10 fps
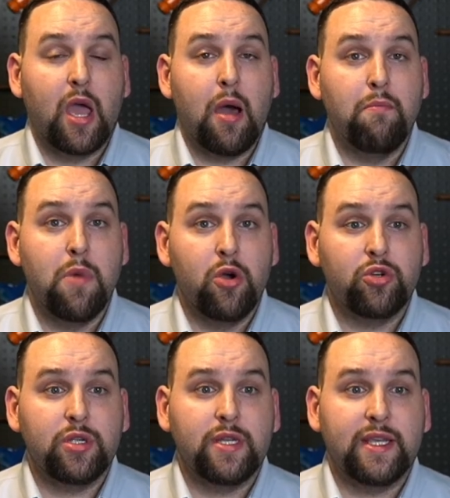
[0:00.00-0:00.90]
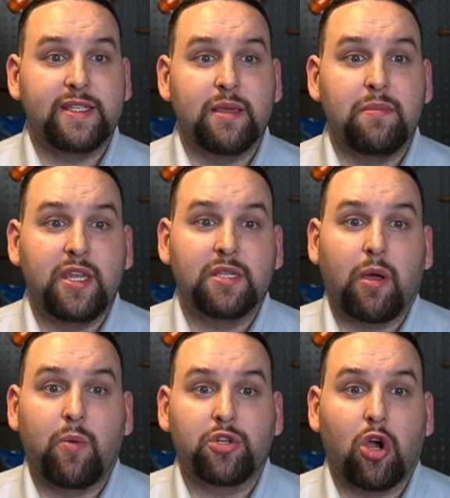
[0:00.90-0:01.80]
A motion is the means by
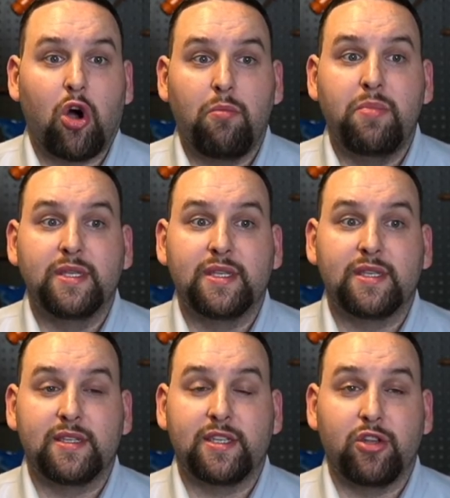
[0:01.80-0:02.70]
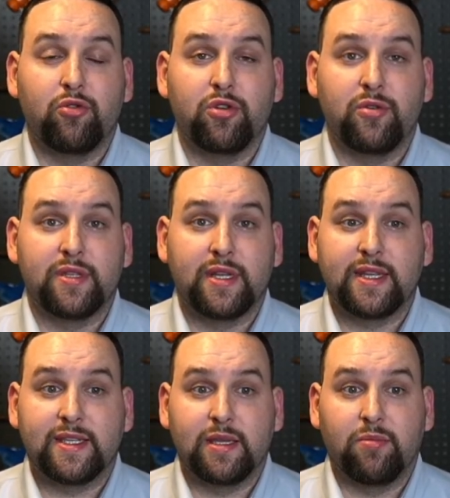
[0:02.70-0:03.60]
which all business is introduced in an
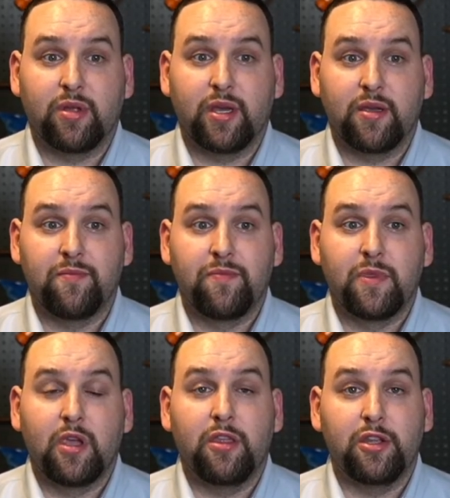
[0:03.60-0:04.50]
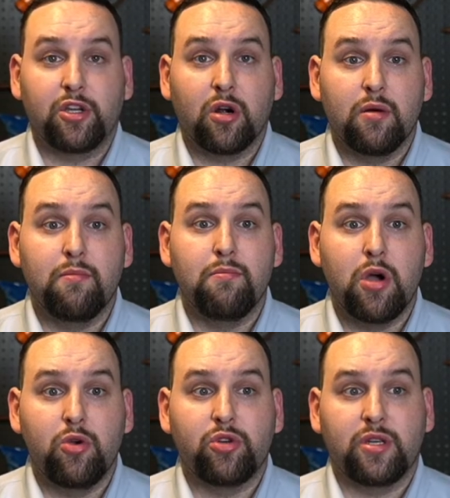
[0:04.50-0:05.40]
assembly. The term
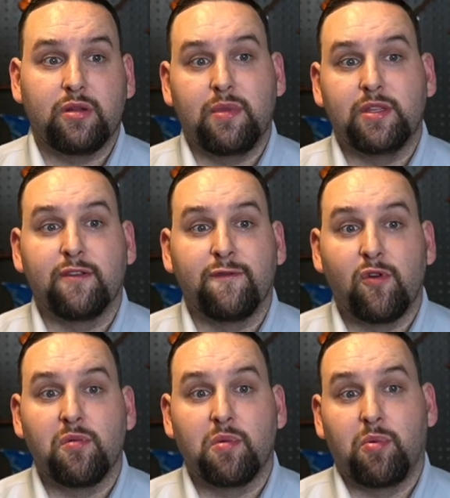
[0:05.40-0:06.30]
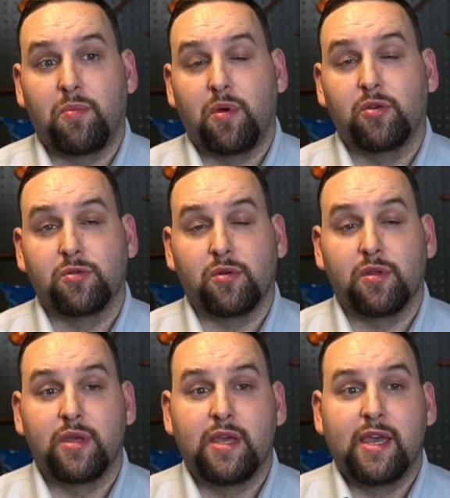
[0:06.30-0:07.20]
motion means a formal proposal
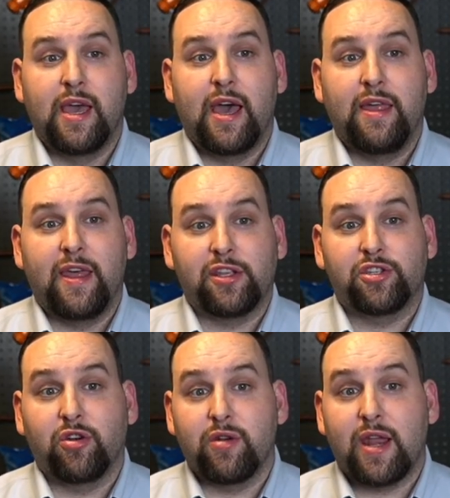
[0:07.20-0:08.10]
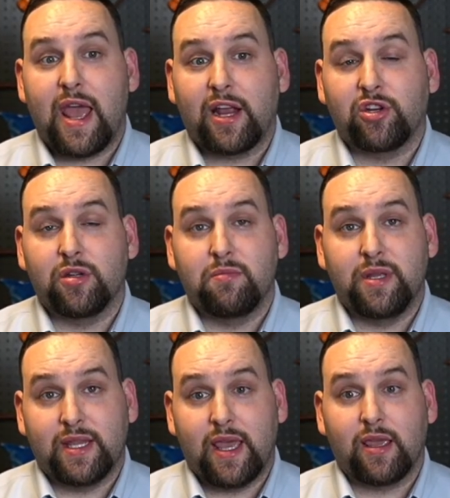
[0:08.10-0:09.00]
that certain action be
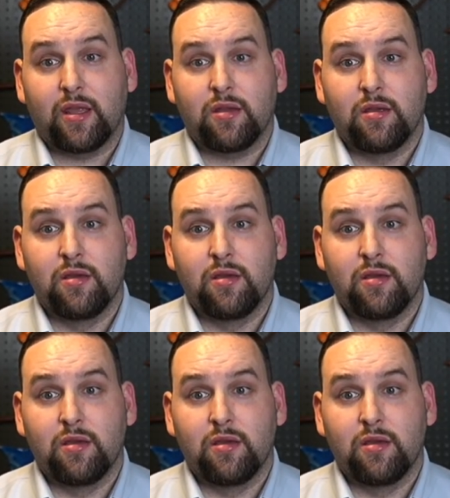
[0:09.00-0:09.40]
taken.